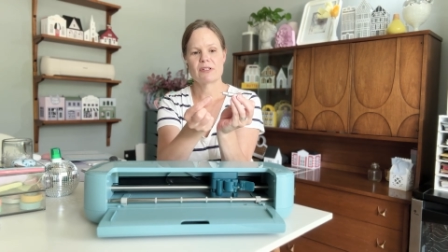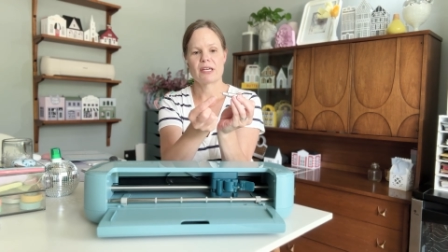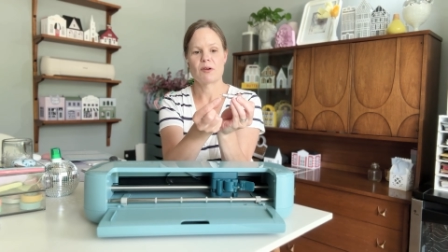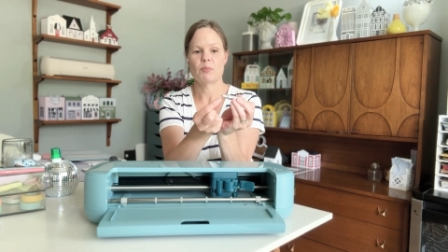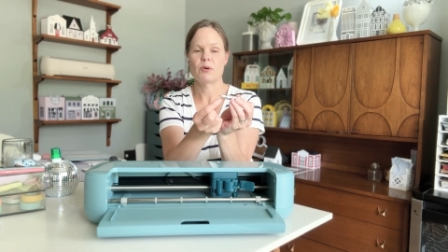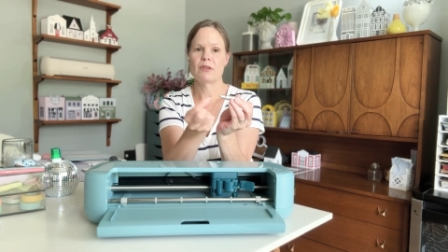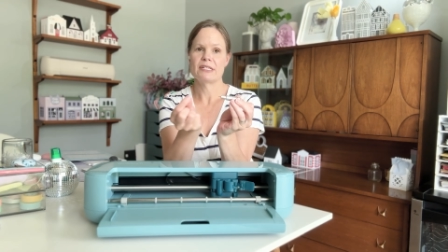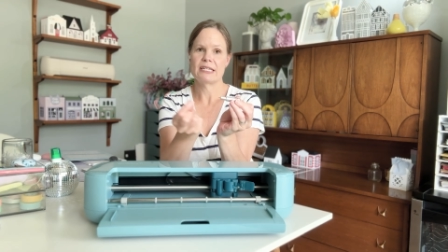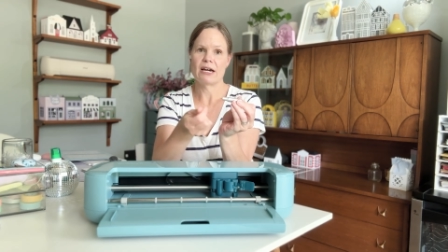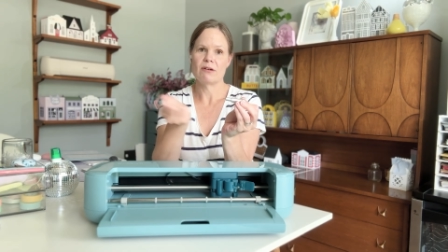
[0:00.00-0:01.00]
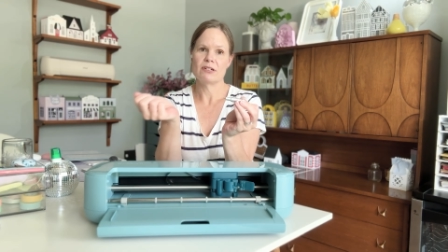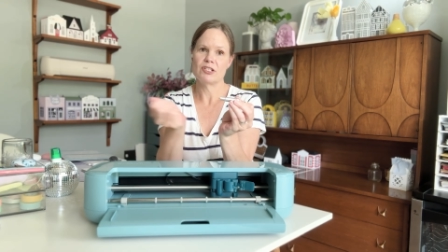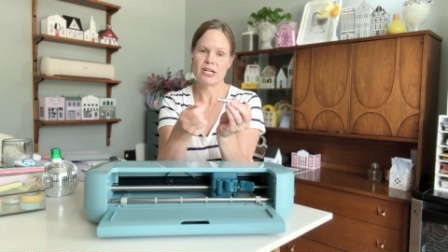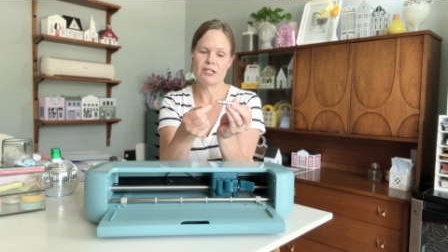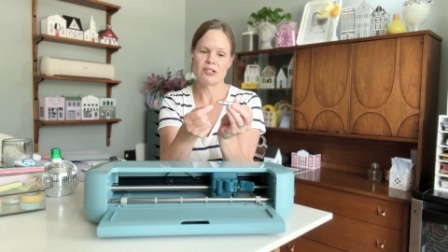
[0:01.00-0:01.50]
like pull this out and
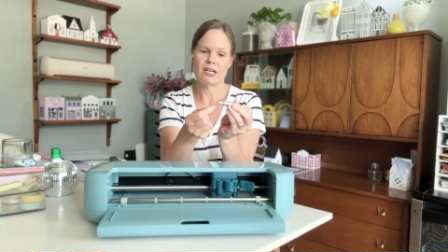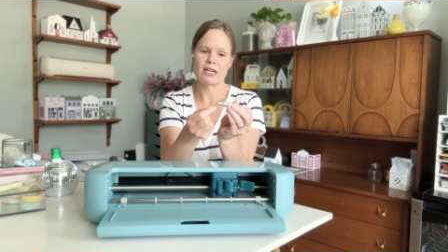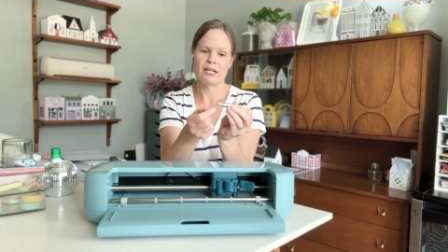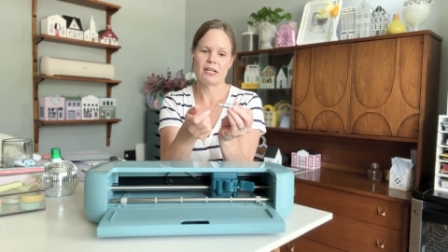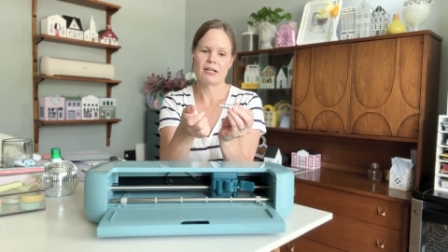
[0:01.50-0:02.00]
change it.